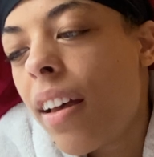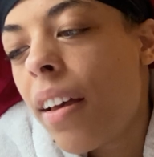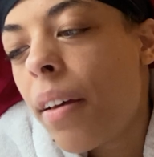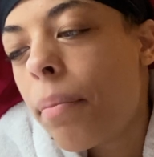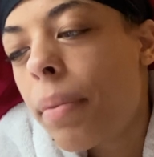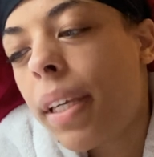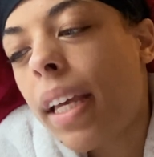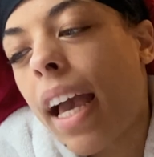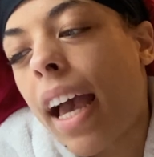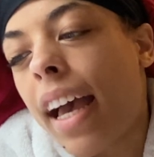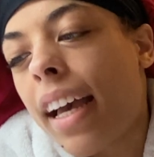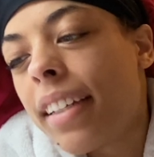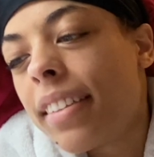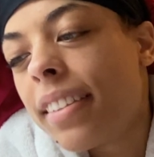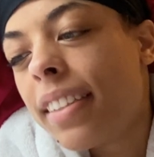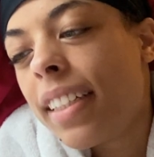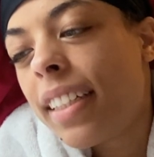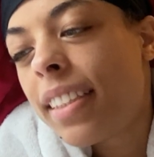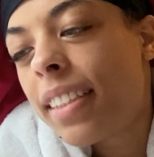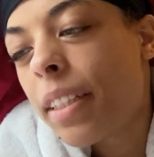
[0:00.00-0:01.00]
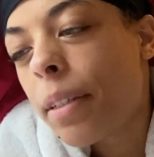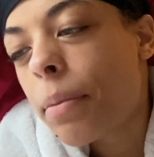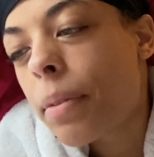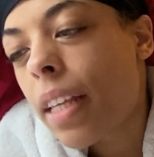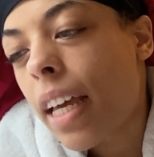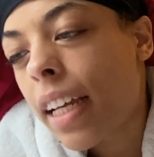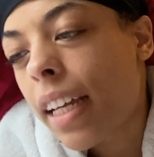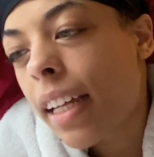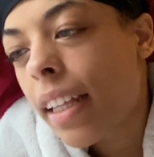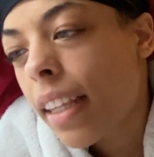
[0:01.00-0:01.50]
yeah, it seems
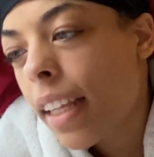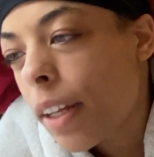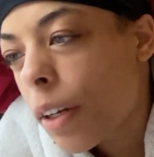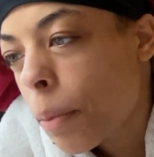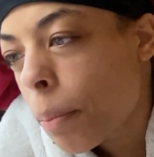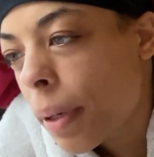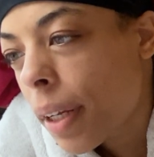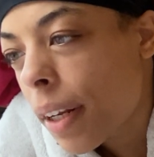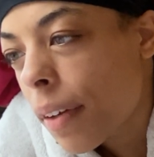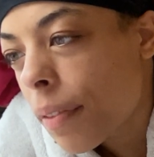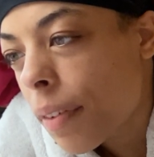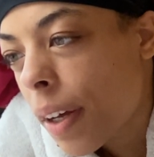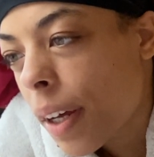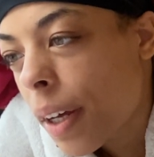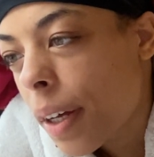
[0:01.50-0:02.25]
like a little bit of